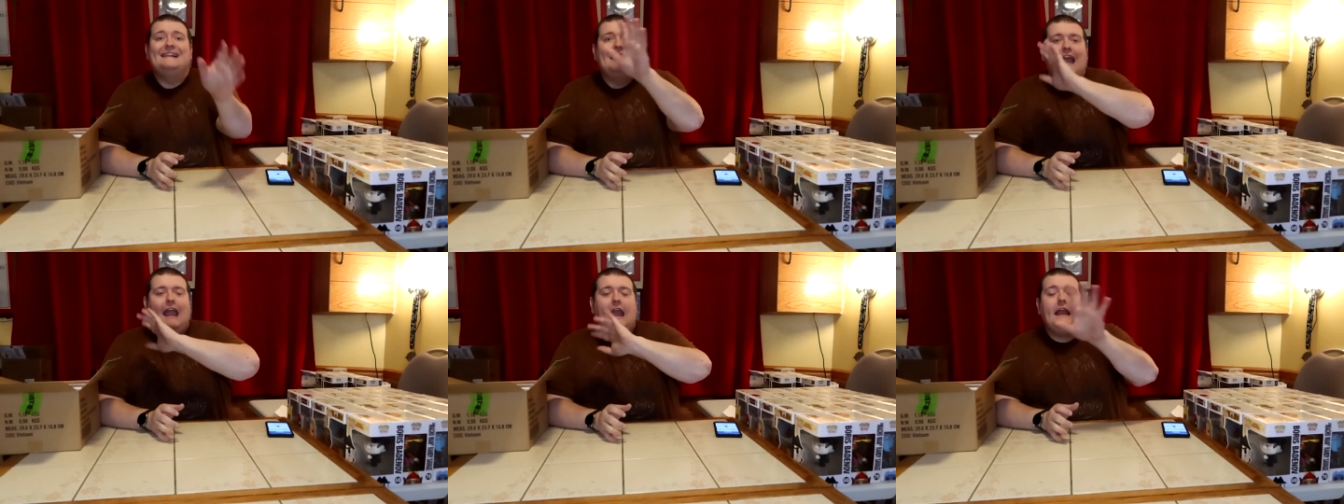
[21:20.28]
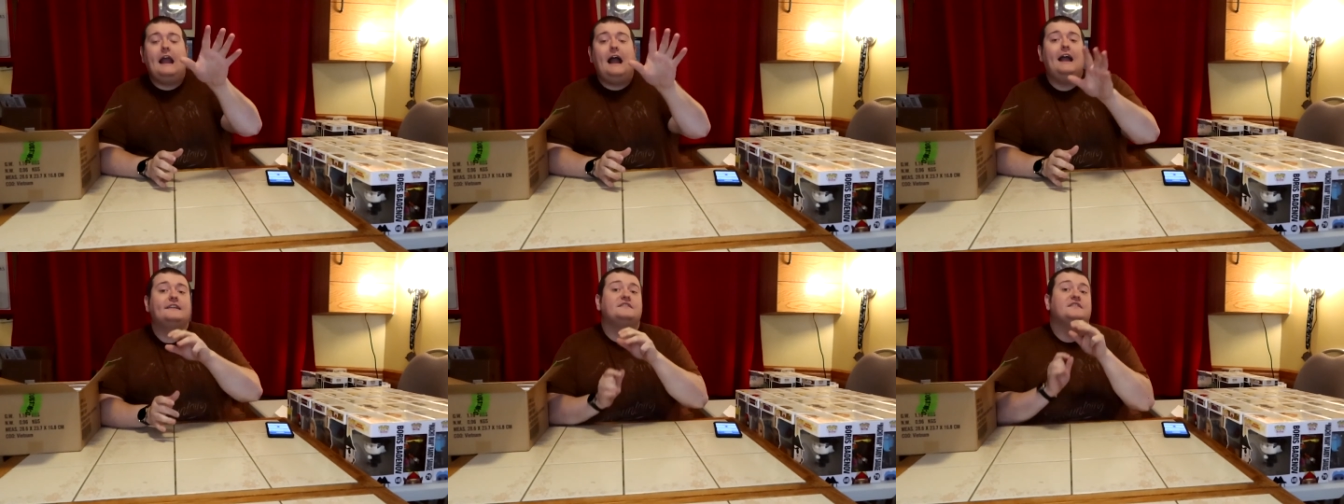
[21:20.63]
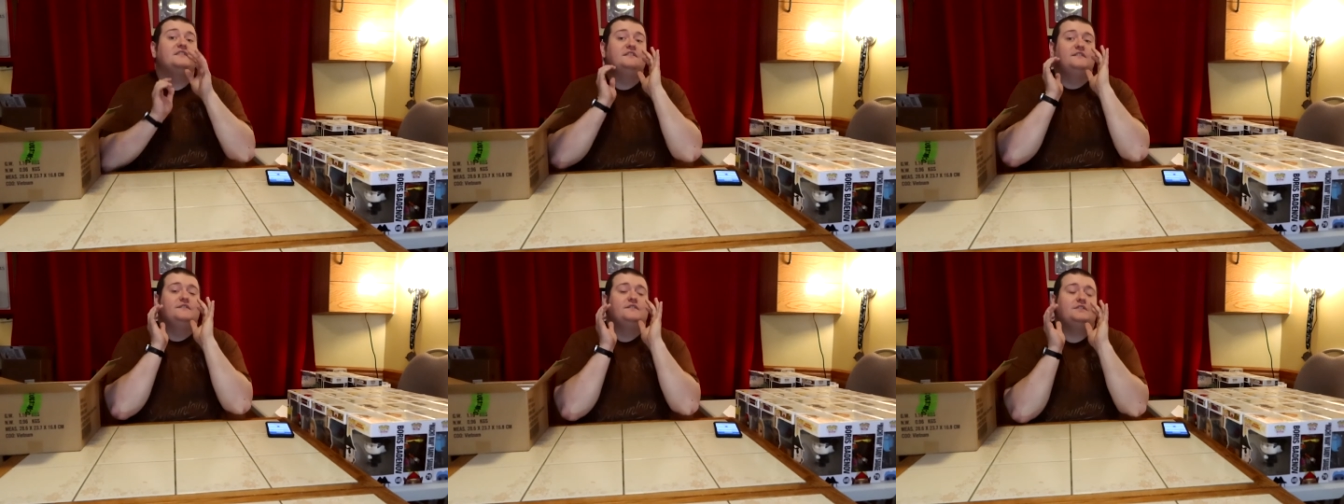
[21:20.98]
Hey guys,
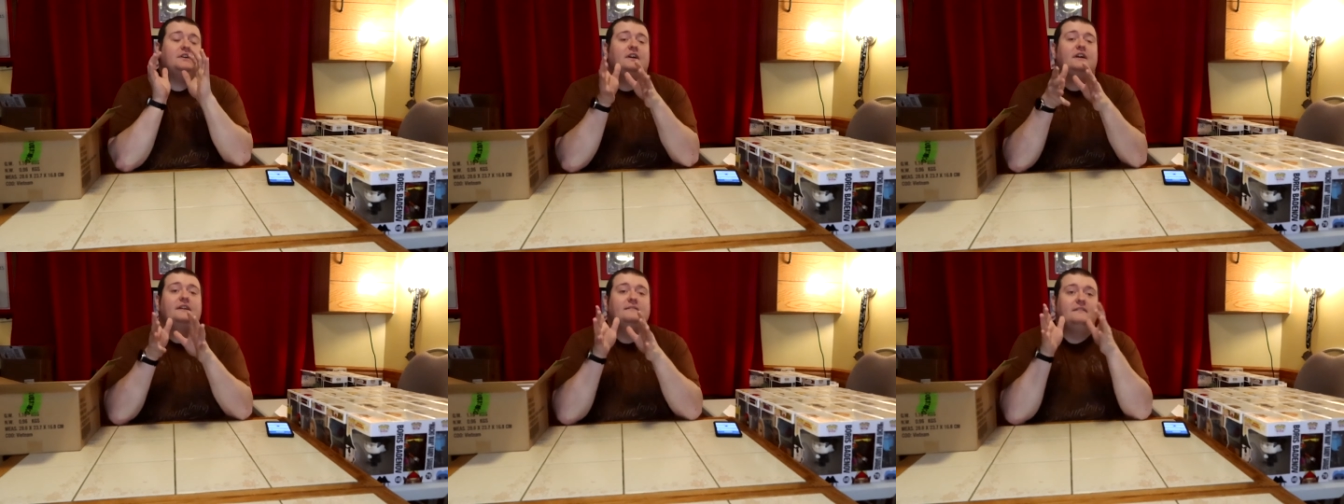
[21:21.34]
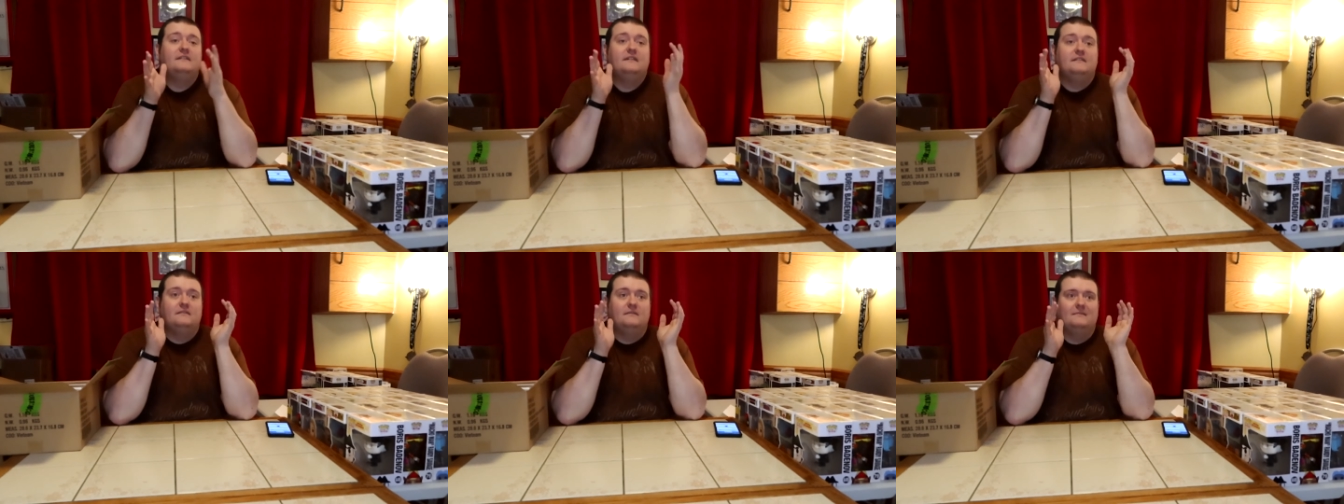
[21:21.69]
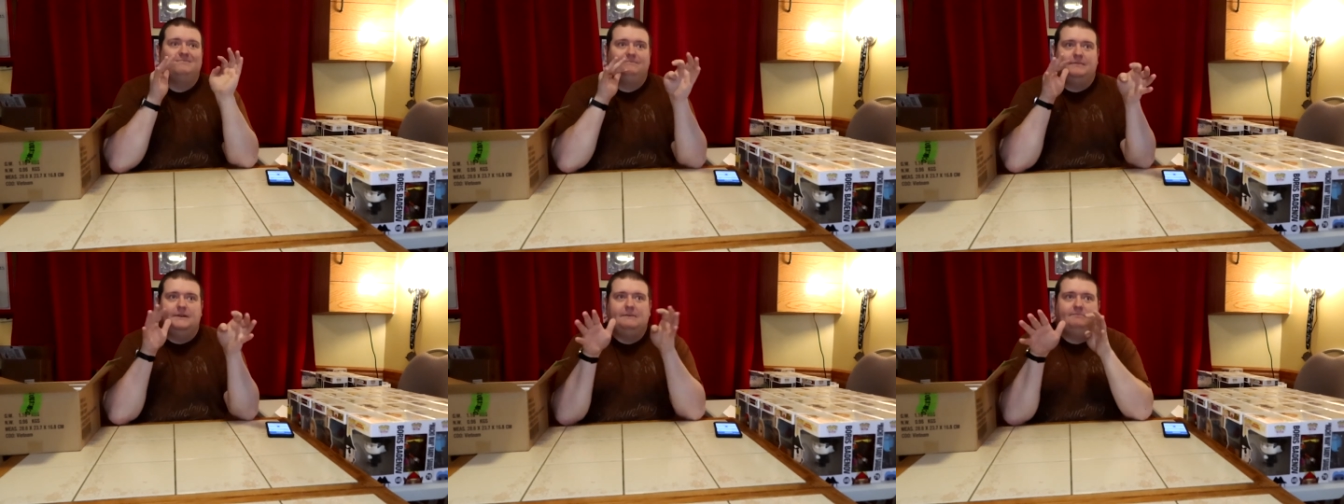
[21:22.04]
sorry,
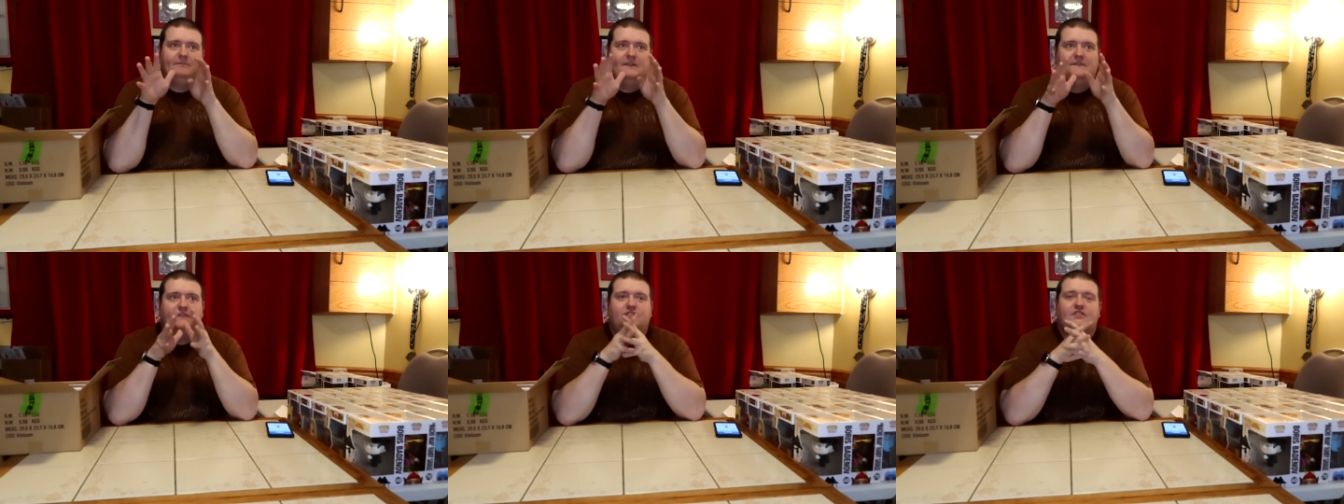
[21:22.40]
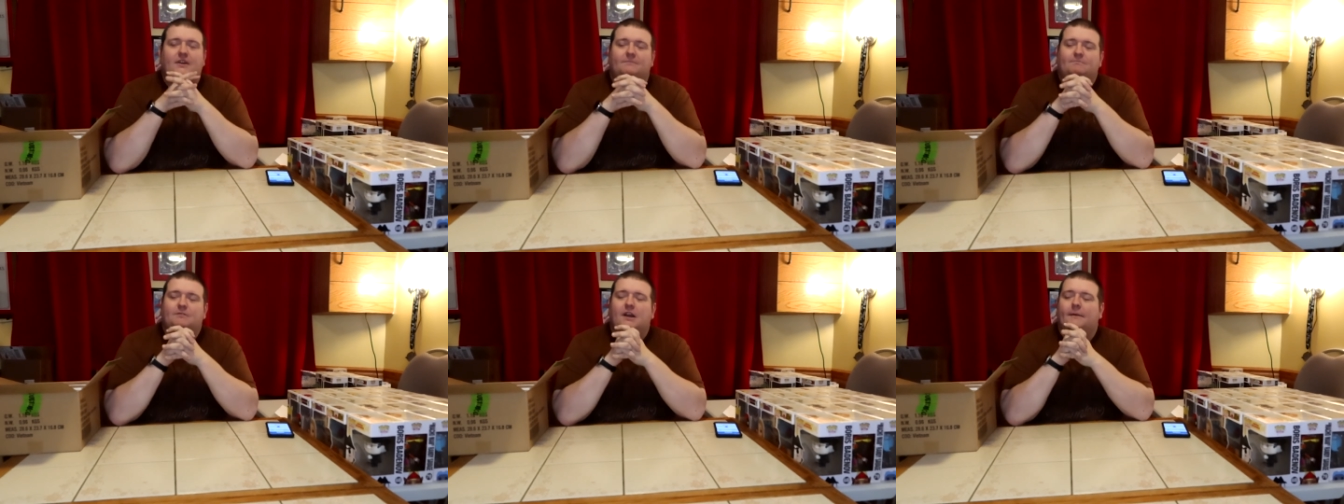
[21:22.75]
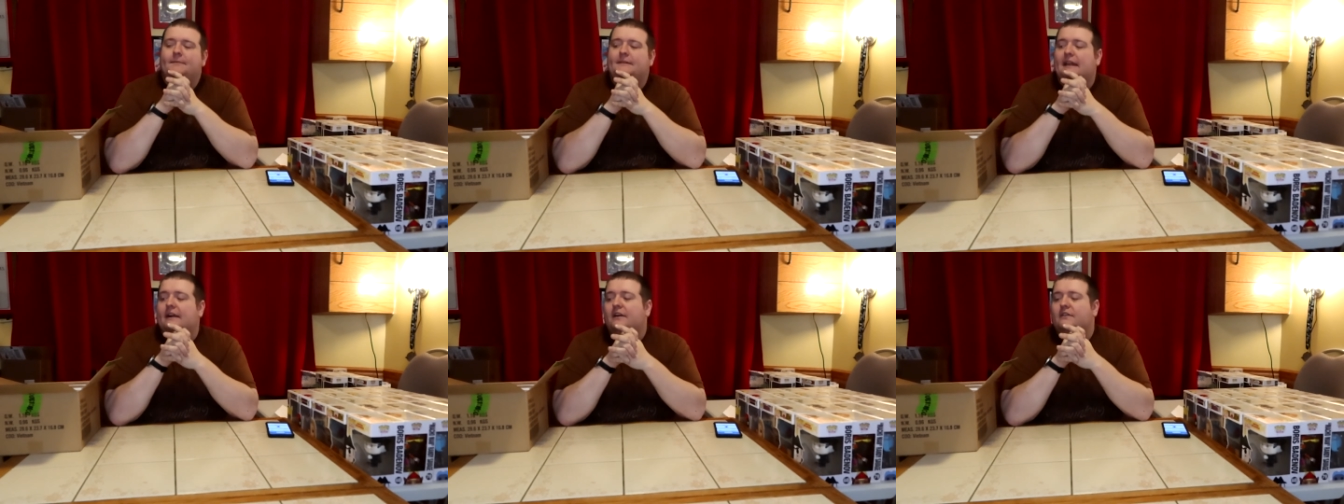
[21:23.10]
brief jump
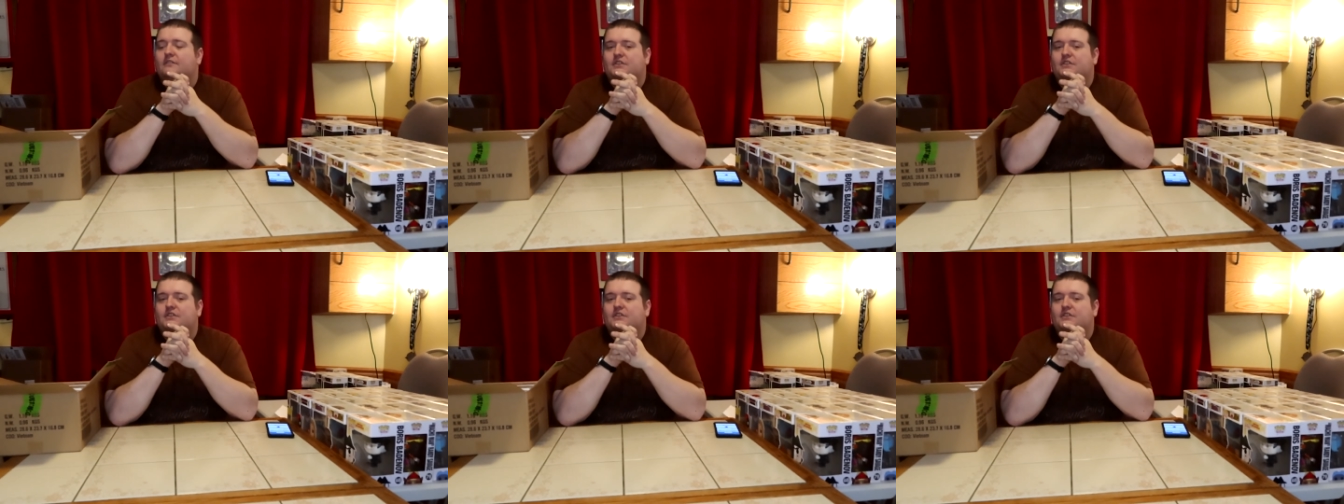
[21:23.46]
cut there.